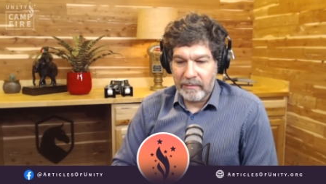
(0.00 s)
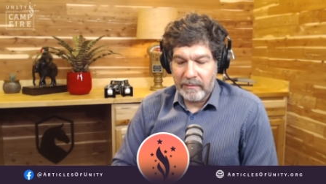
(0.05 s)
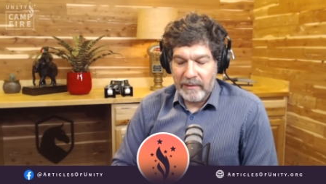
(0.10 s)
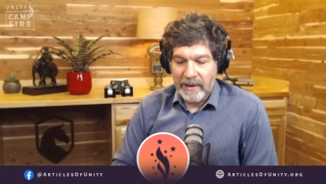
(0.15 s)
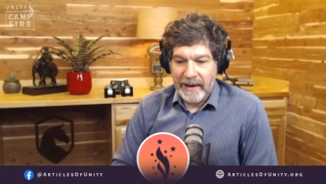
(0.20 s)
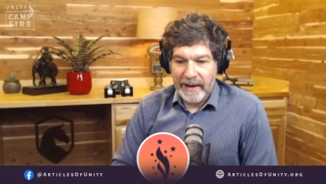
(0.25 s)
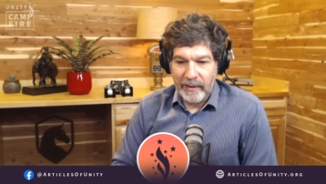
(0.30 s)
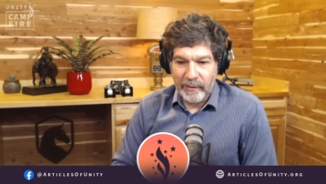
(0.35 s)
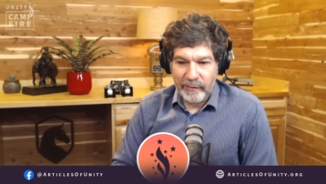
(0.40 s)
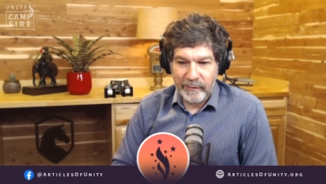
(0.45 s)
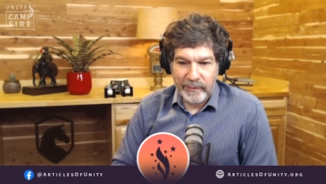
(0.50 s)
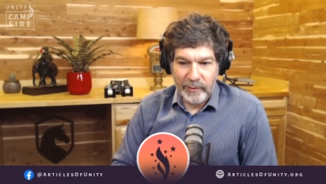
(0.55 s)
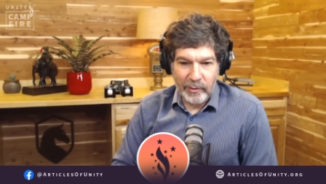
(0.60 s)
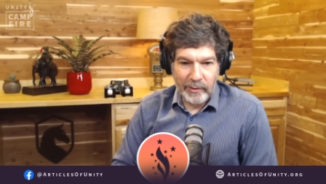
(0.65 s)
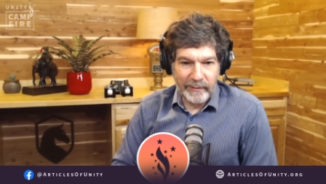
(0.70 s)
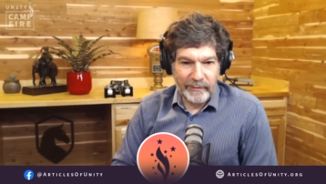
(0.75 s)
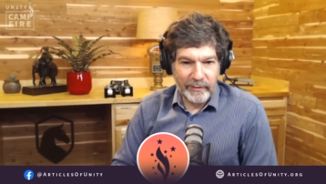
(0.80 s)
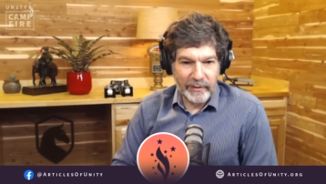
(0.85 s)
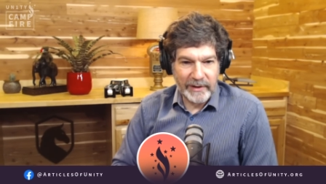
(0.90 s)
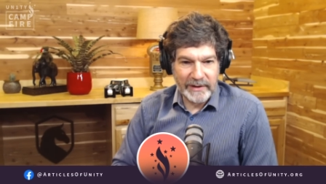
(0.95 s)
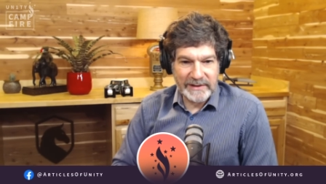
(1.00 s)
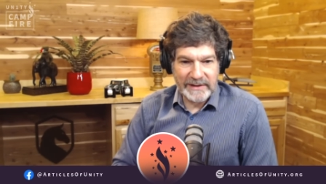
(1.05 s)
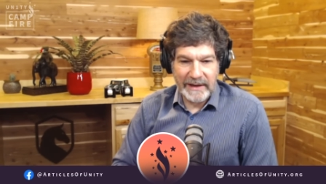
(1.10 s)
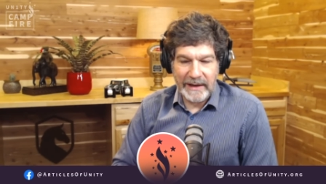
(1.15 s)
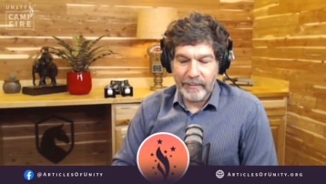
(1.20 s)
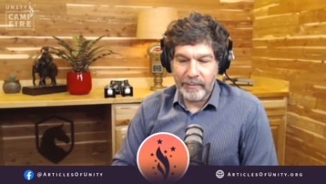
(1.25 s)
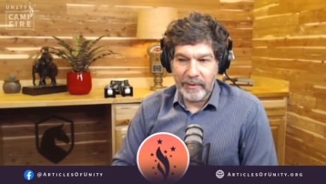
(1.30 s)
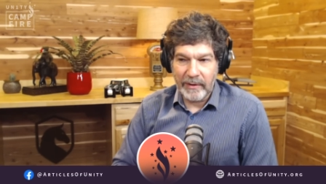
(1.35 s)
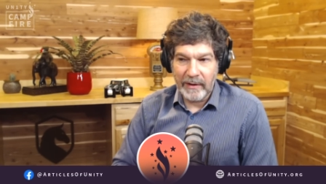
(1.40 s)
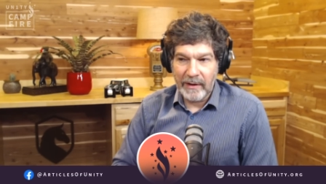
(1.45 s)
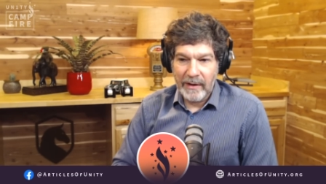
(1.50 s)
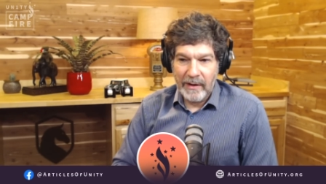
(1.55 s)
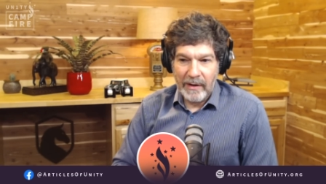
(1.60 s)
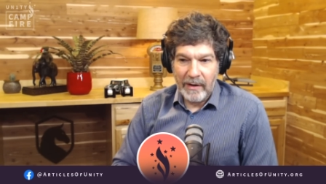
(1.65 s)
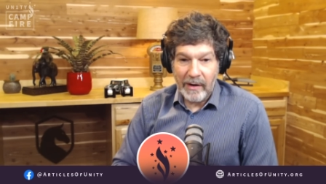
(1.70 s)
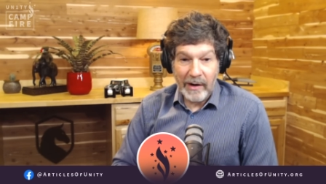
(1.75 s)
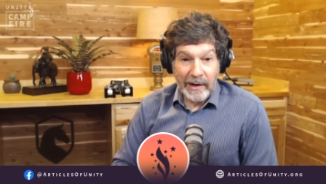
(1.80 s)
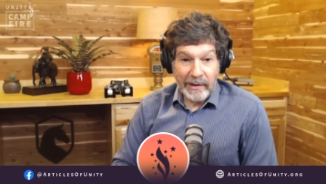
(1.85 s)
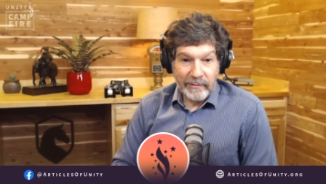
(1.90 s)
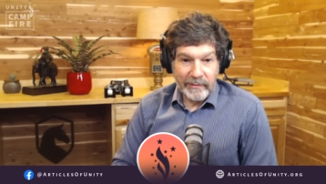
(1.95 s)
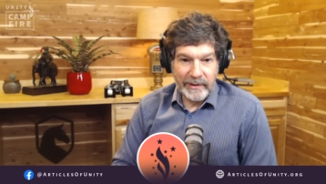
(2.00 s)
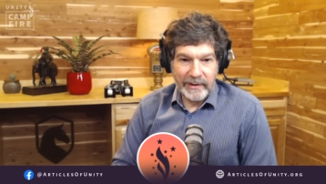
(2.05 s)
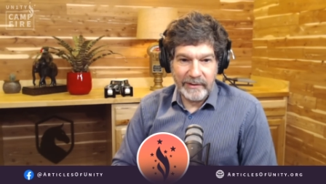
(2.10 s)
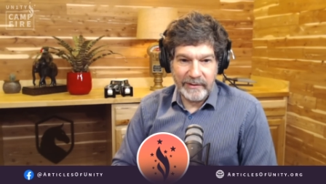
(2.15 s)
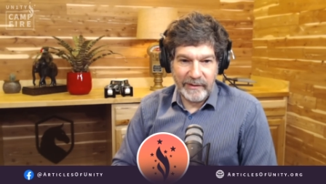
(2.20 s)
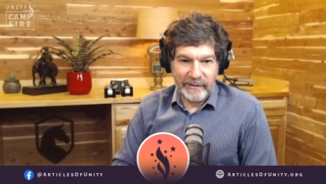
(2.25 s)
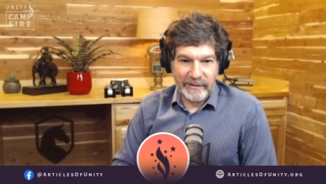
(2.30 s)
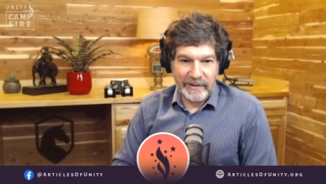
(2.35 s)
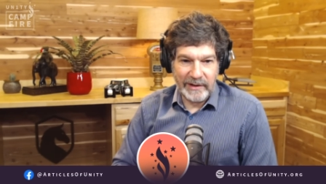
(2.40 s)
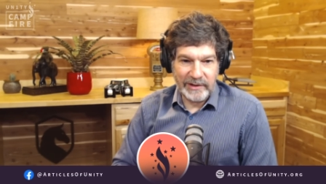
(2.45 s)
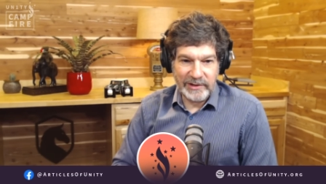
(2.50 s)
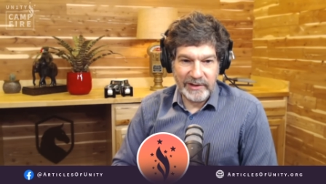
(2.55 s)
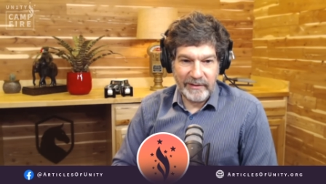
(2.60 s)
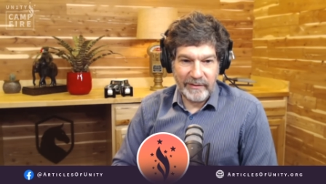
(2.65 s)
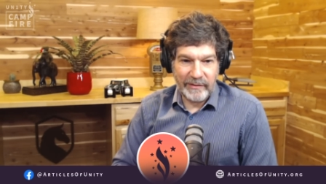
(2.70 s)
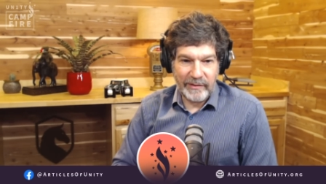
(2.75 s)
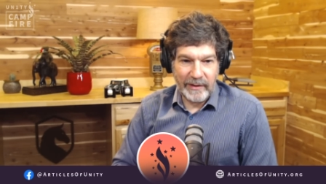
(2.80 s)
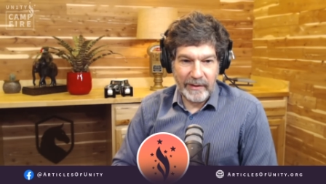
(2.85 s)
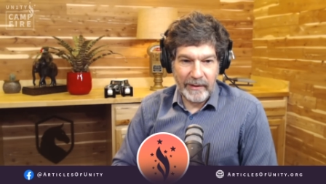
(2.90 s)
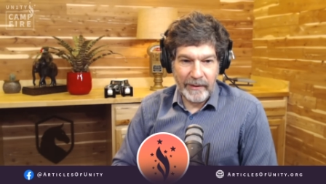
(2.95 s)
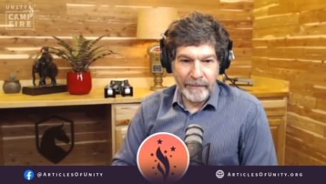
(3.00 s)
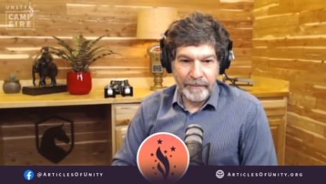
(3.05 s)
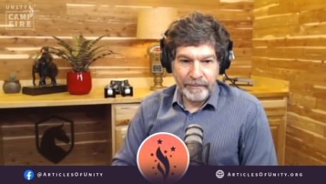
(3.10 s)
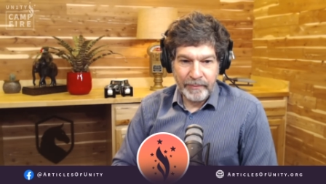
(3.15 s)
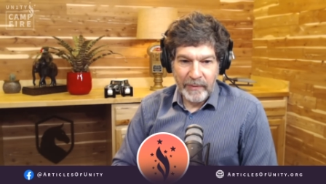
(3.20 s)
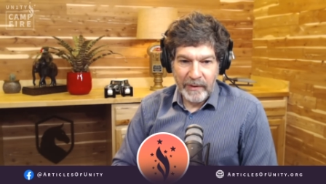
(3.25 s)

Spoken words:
the House floor, for example, aren't real discussions. They're